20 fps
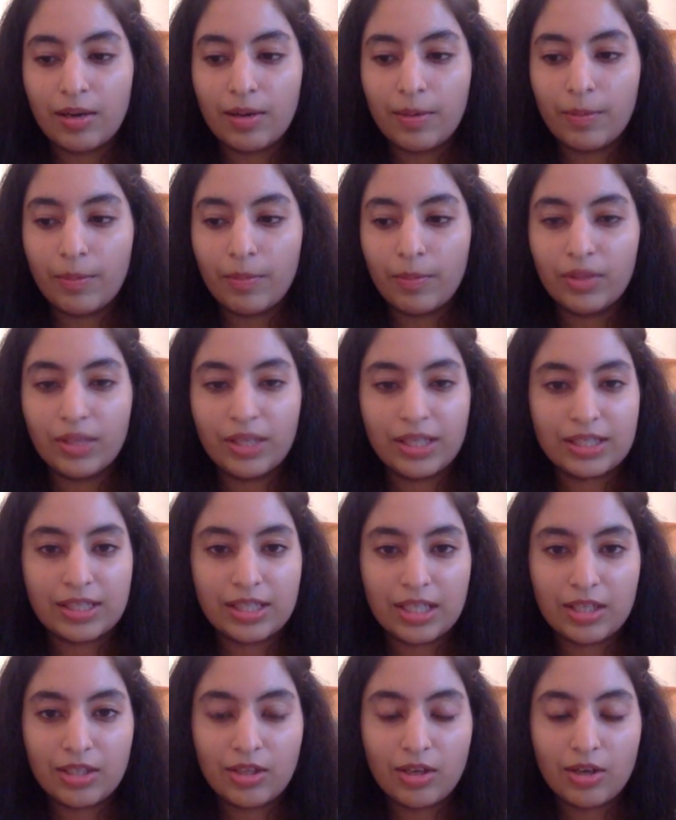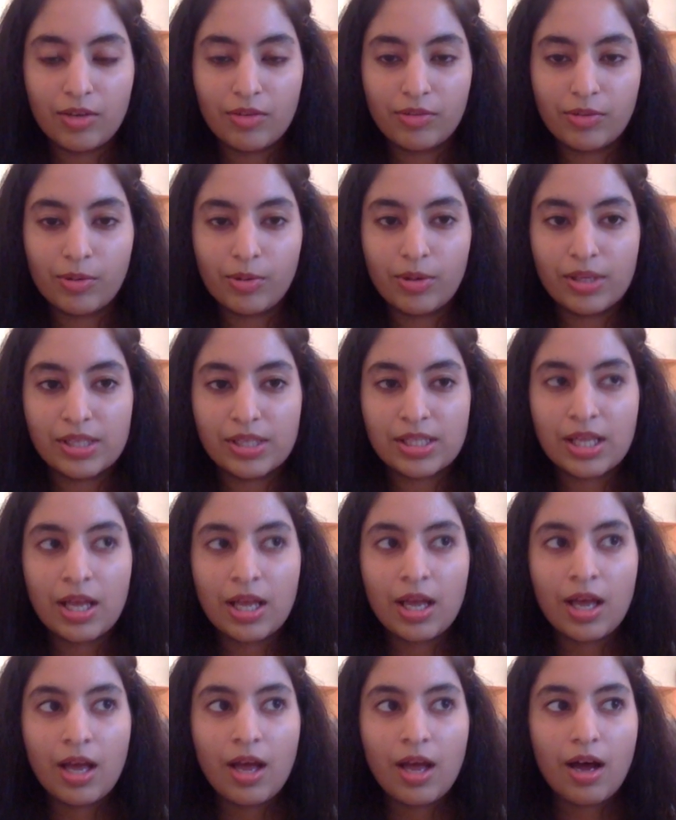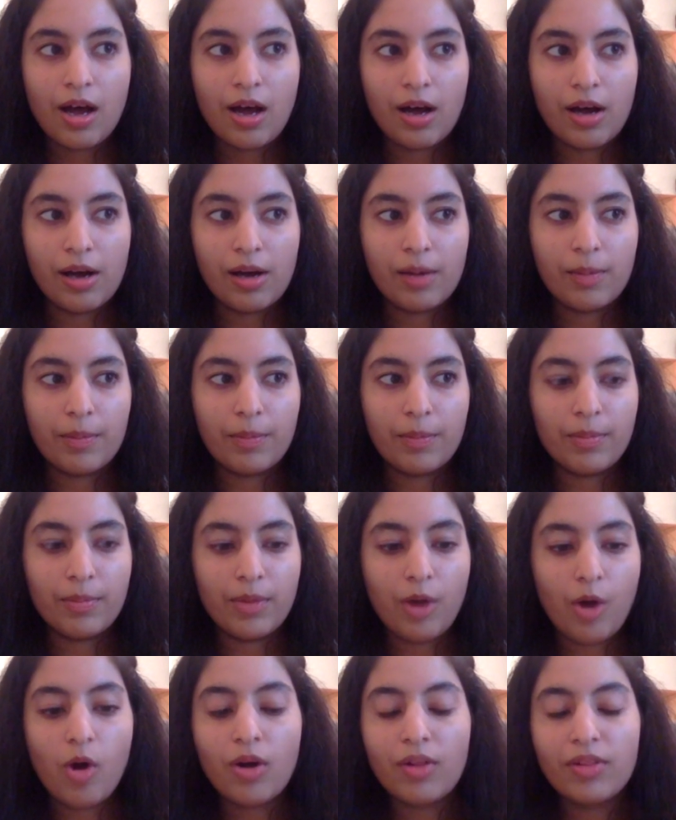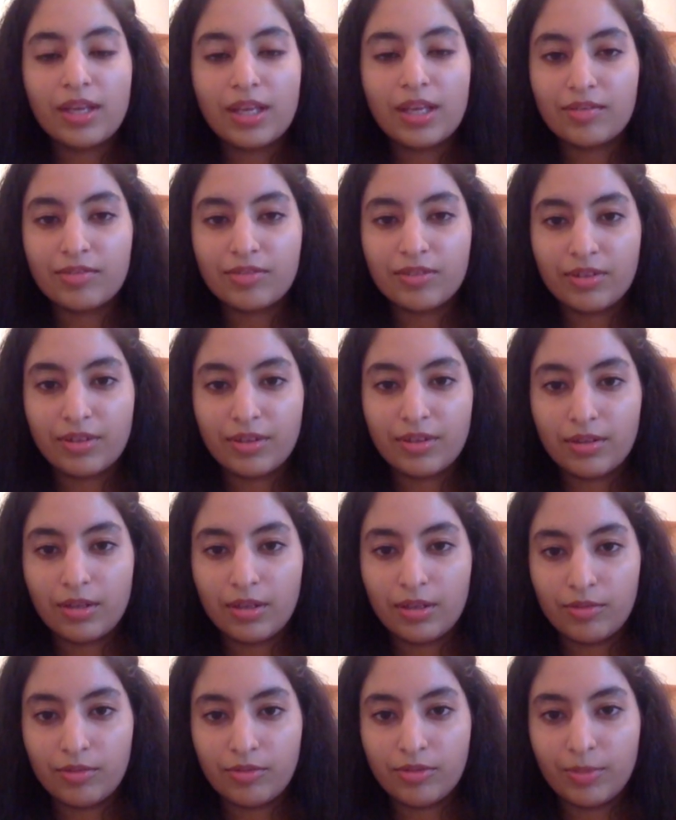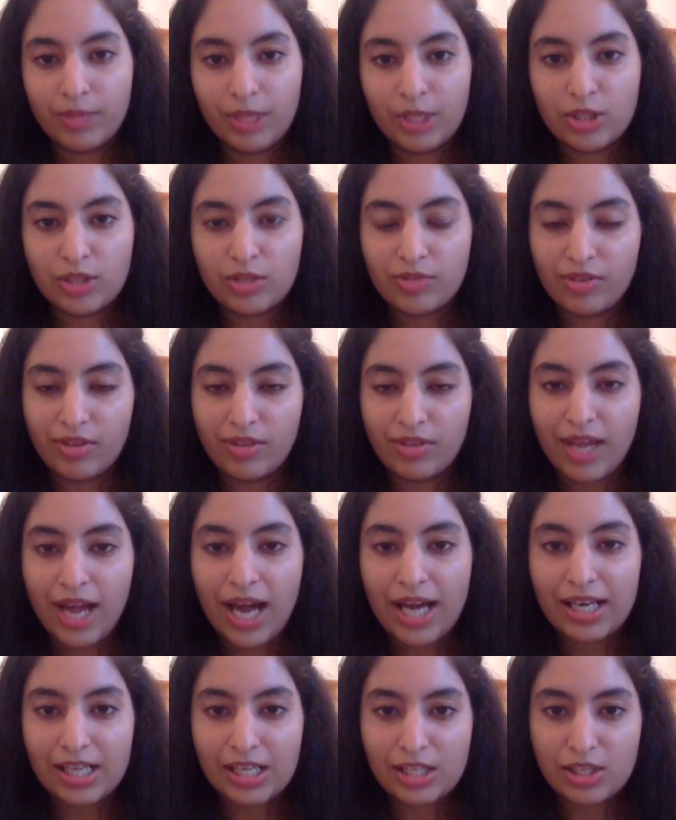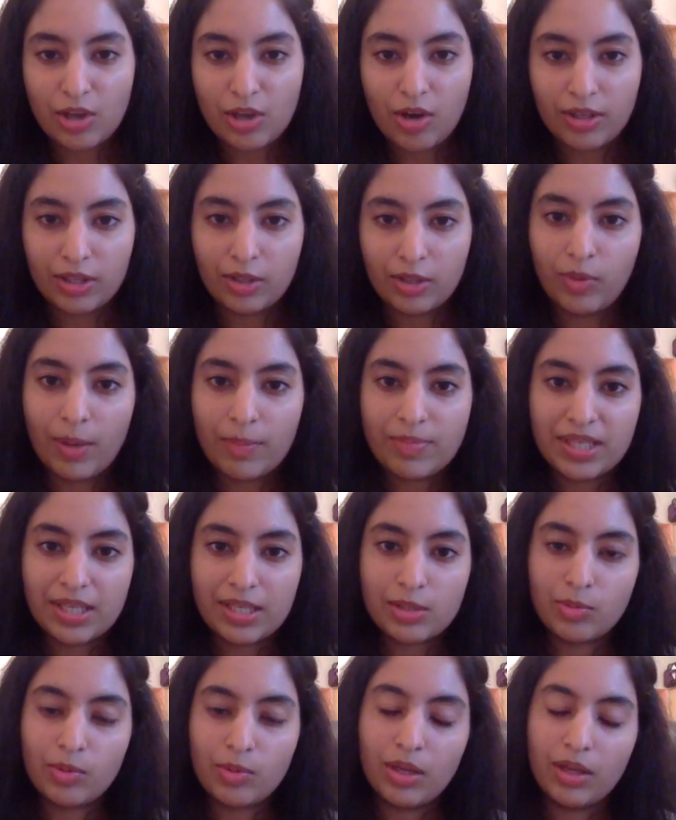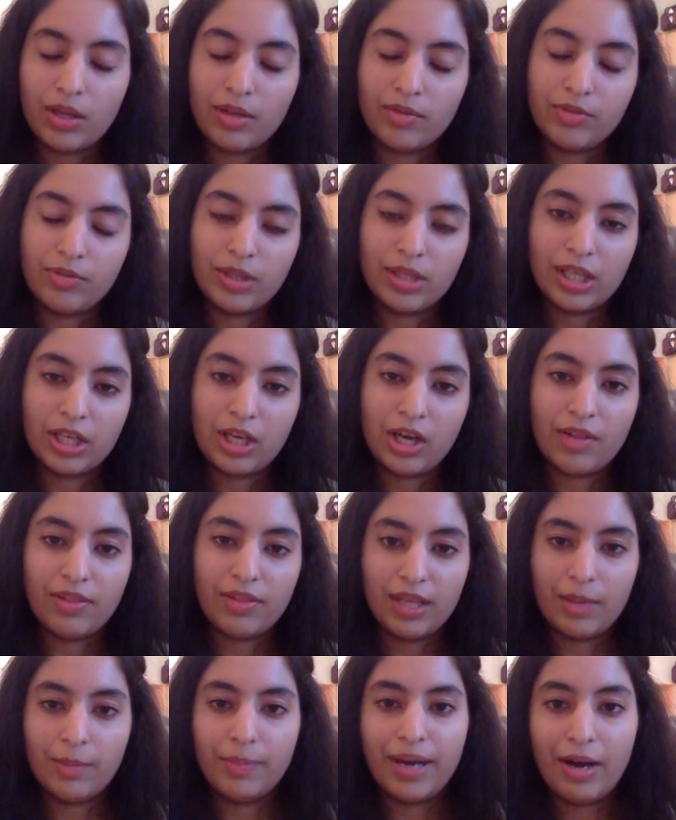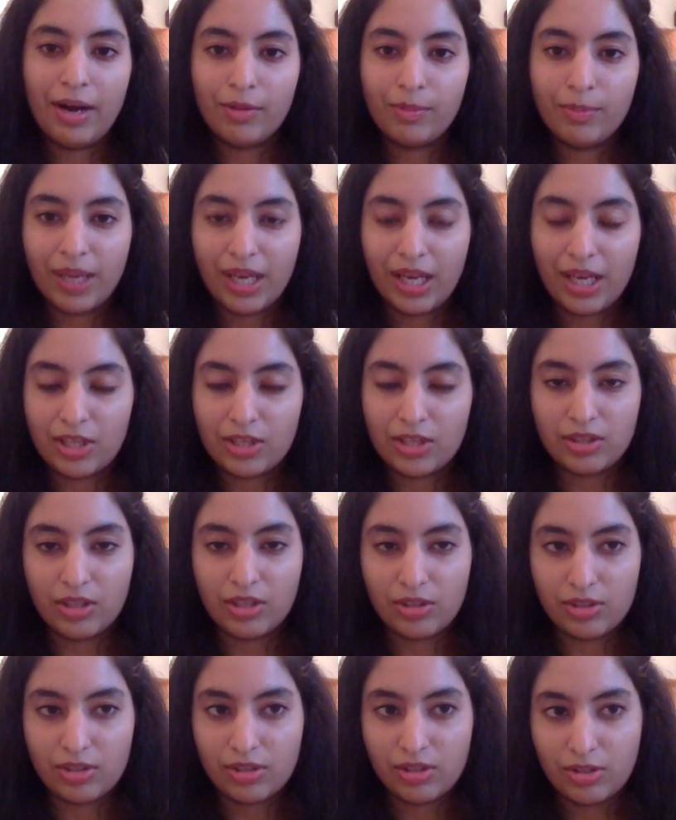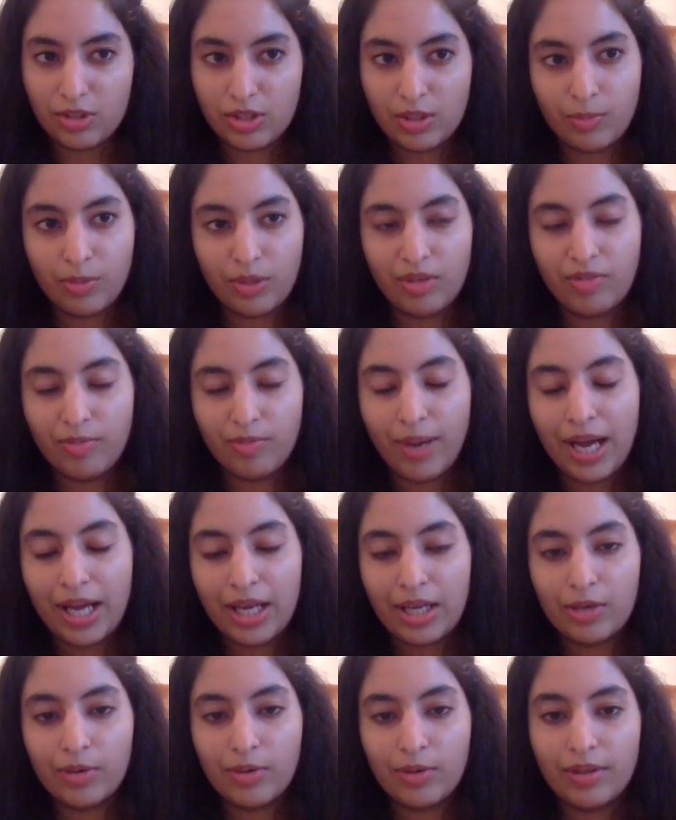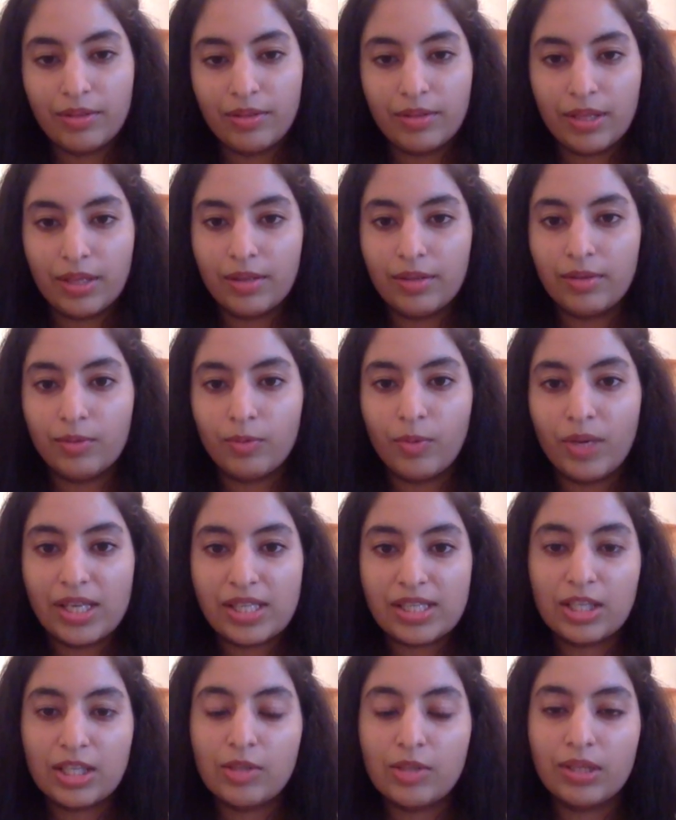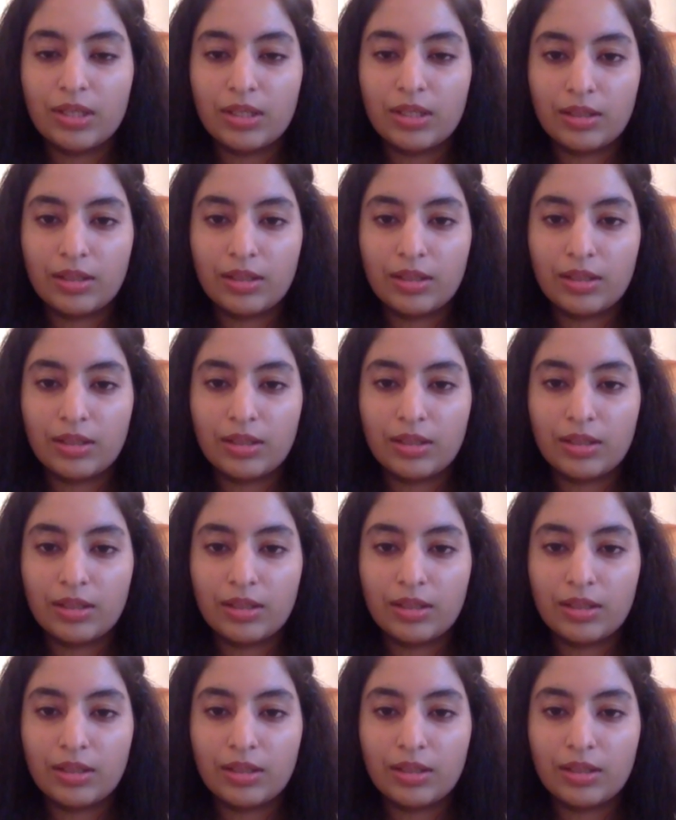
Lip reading: LinkedIn, of course. All the information for that is on our website as well. If you click on the About page, there's a brief bio and ways that you can